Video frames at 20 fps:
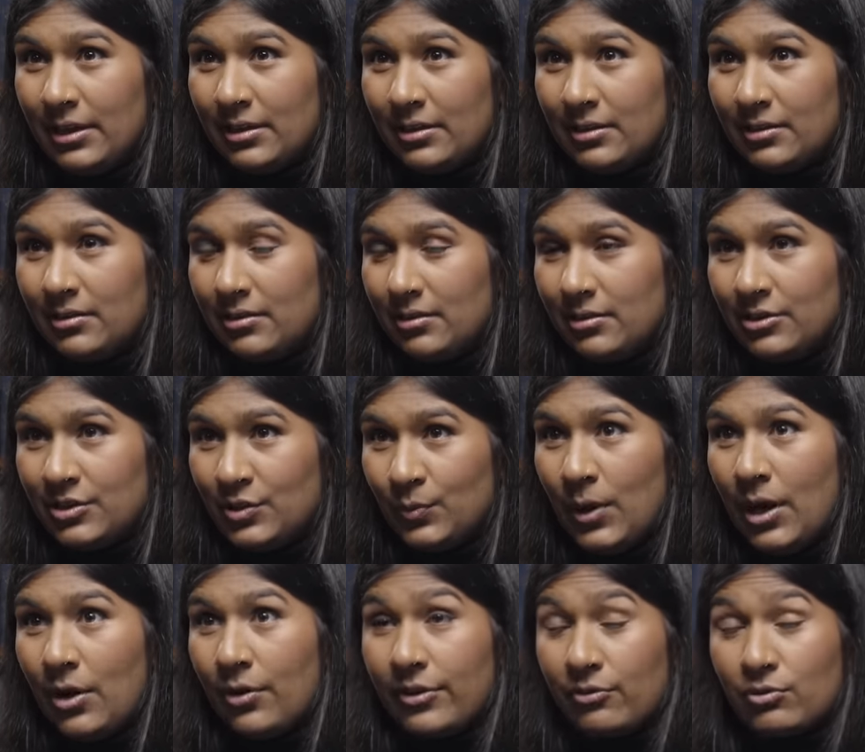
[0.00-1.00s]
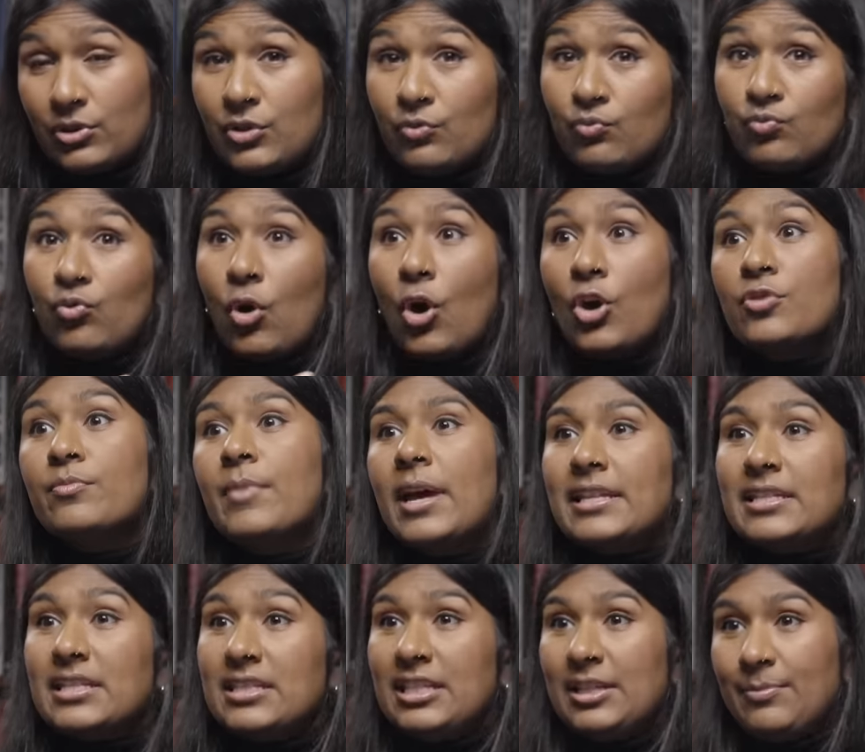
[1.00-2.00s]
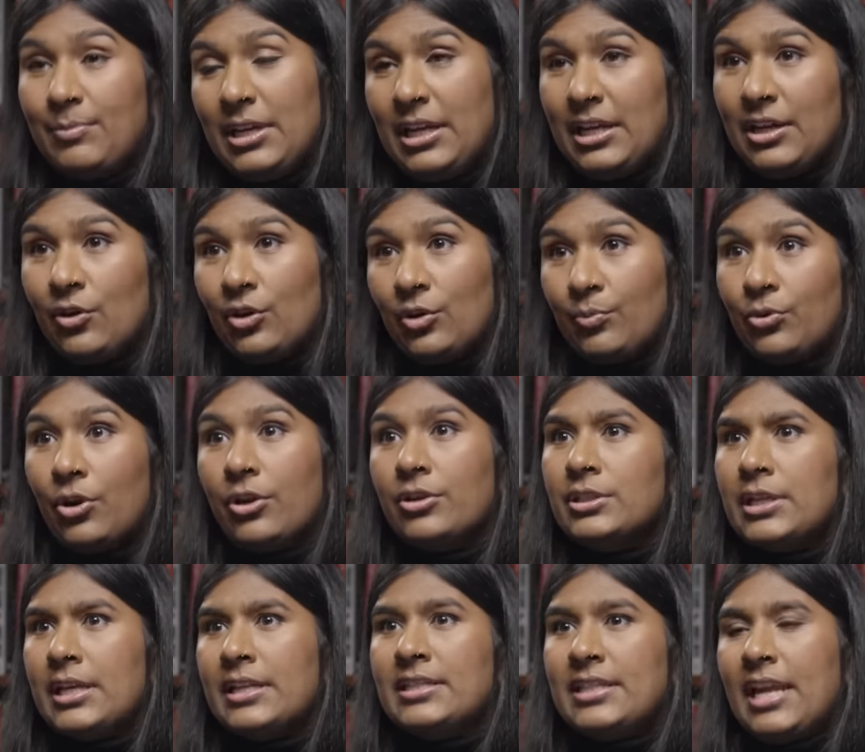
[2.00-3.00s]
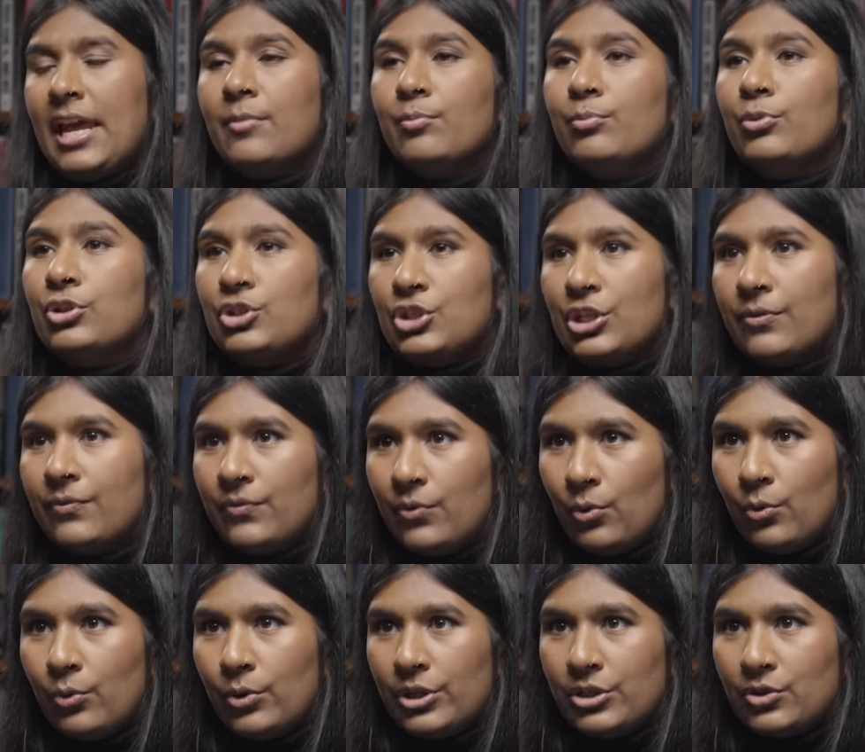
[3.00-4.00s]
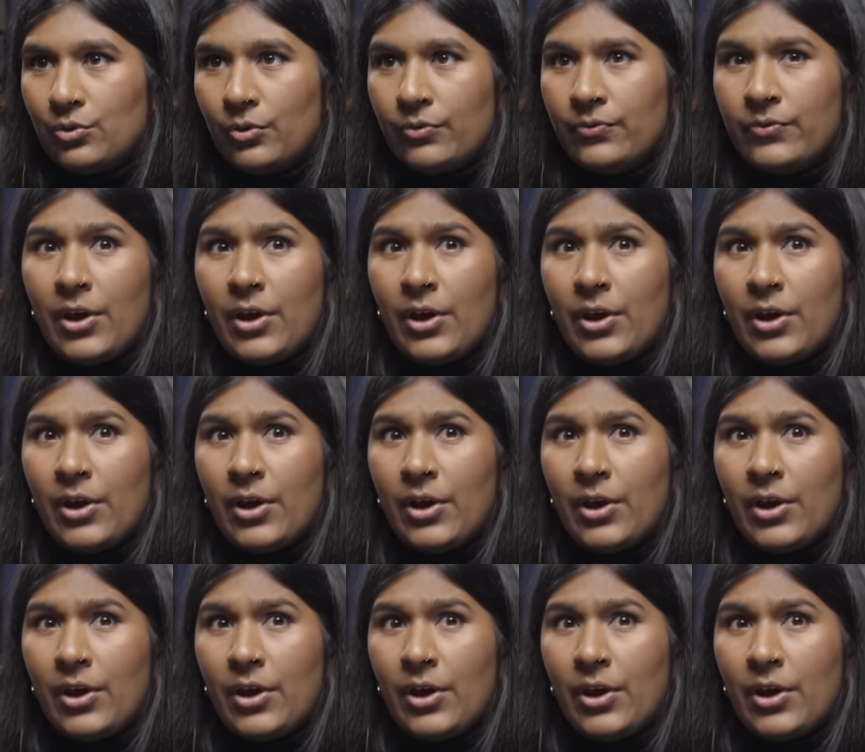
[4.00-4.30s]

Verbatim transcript: it as well. There is a romance to being on a protest and pushing forward, or right.